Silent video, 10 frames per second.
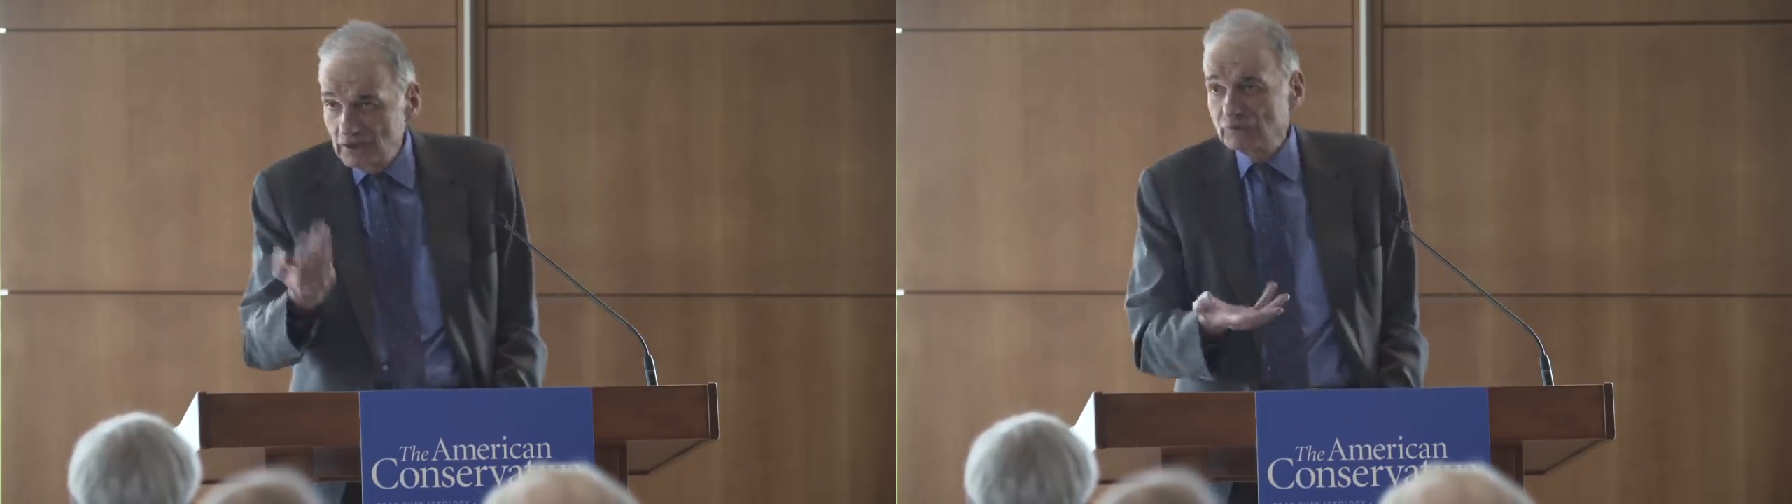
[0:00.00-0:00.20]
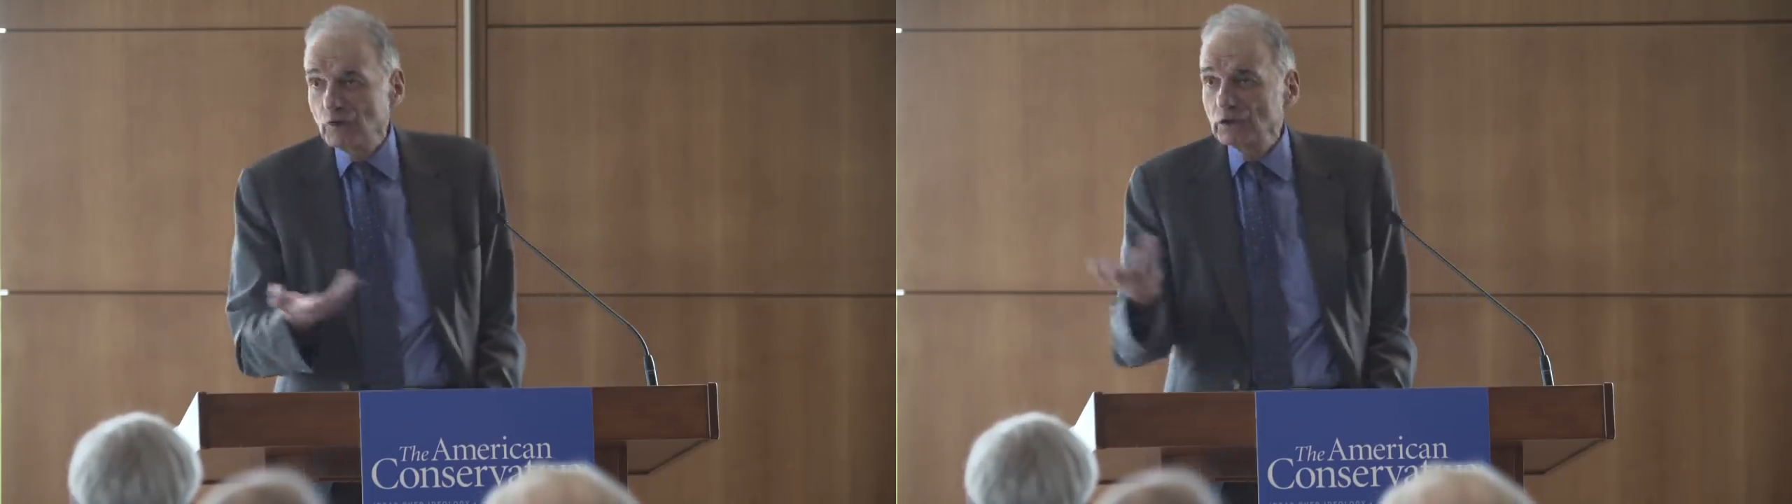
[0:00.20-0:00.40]

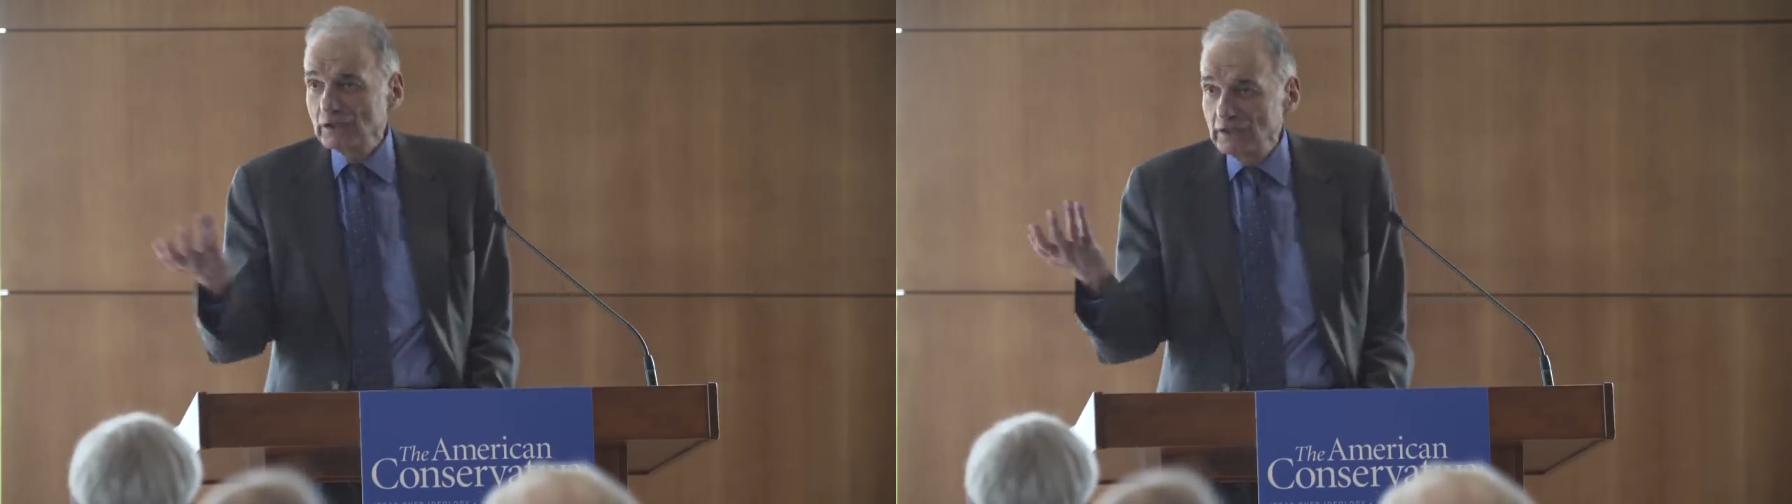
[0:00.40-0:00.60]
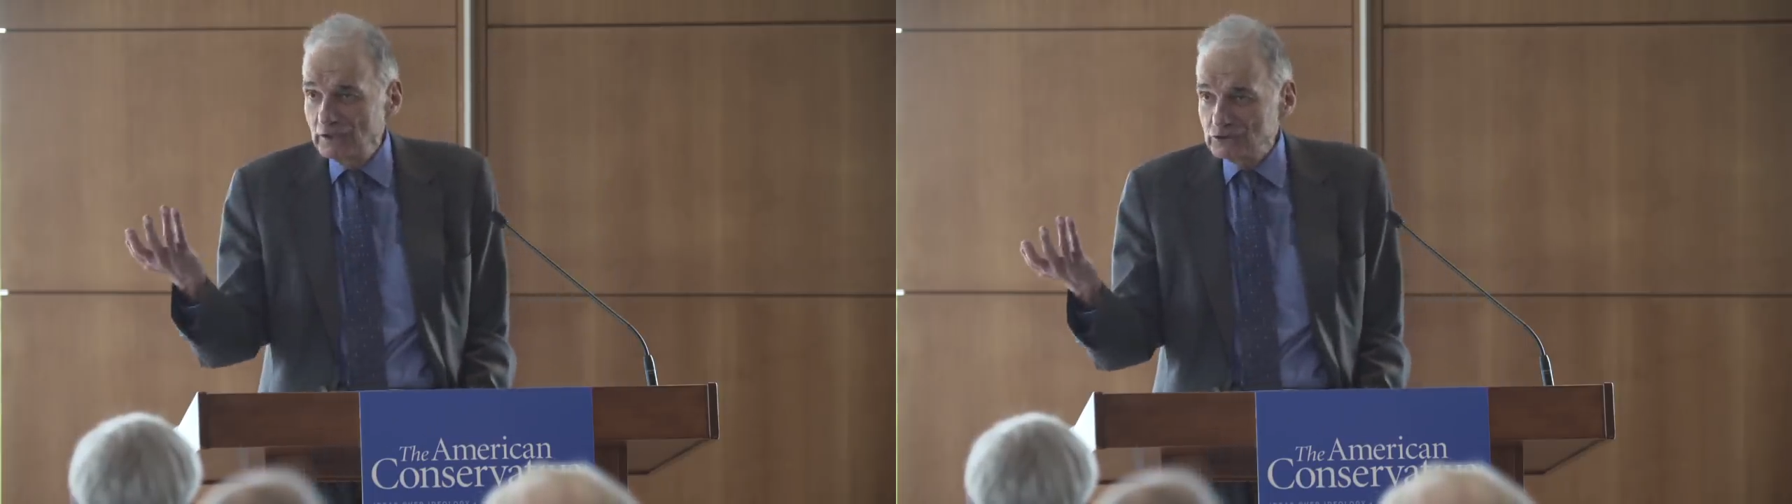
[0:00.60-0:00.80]

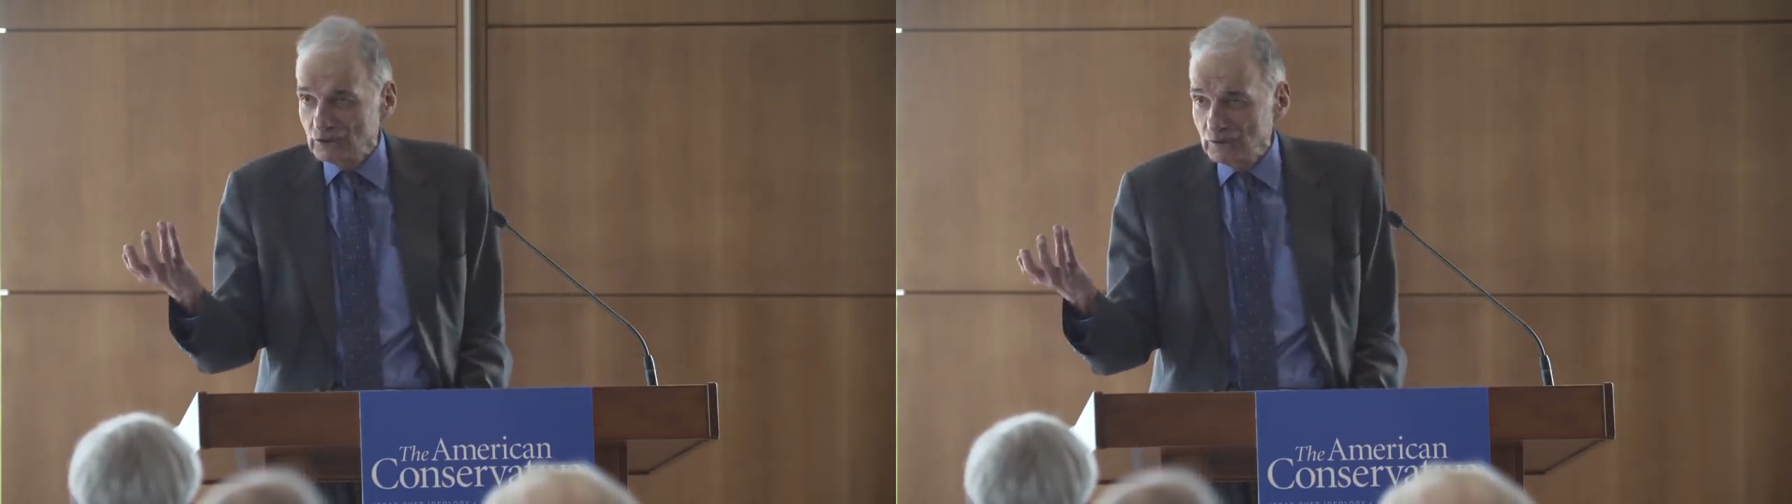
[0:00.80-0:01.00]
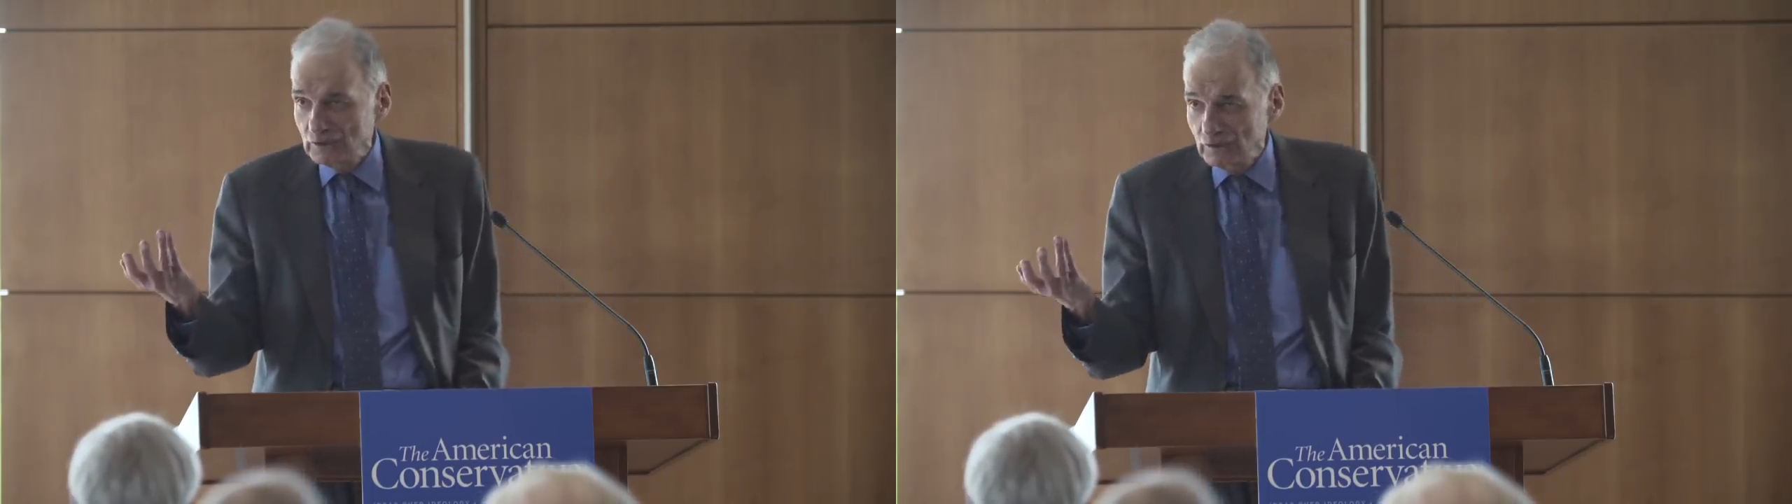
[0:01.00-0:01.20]

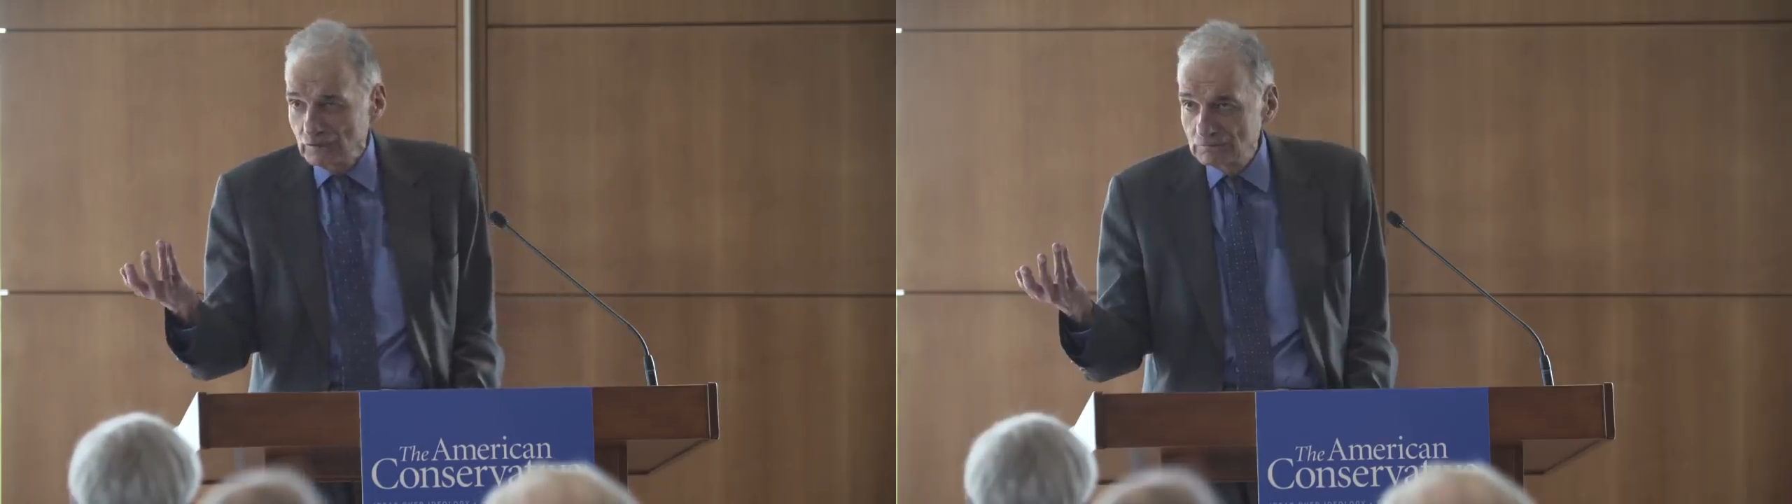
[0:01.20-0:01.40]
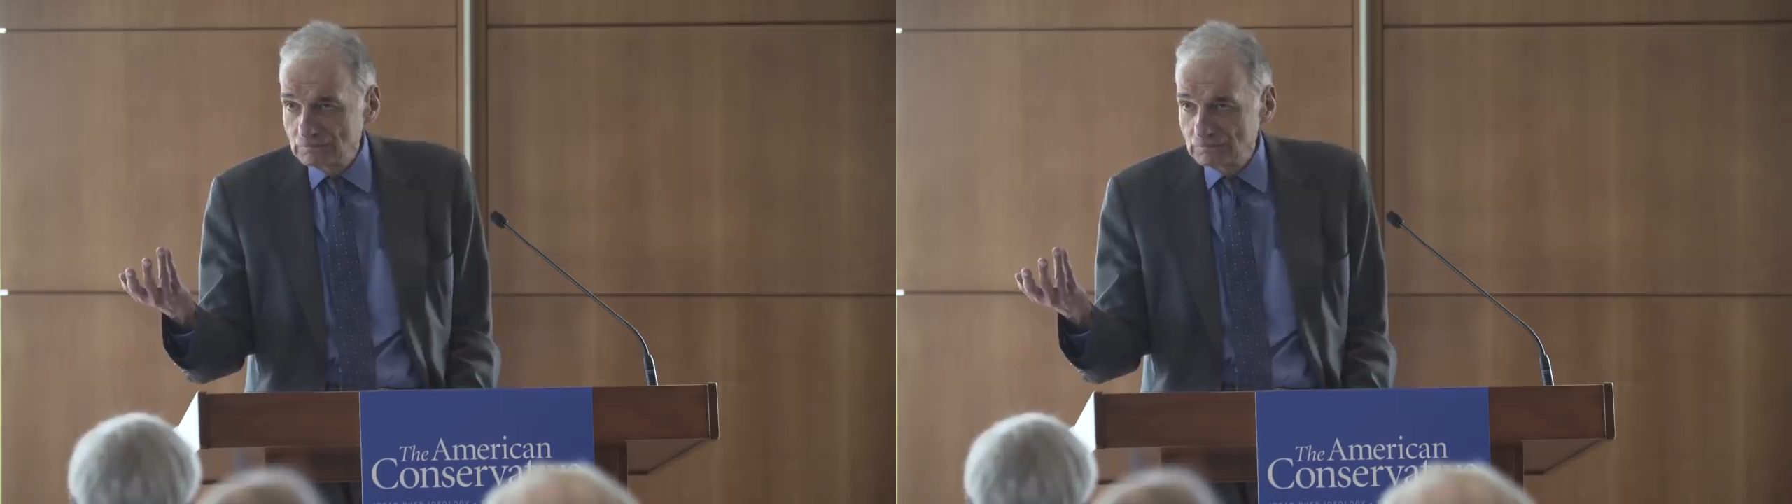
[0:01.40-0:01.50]
Defoliation, you know.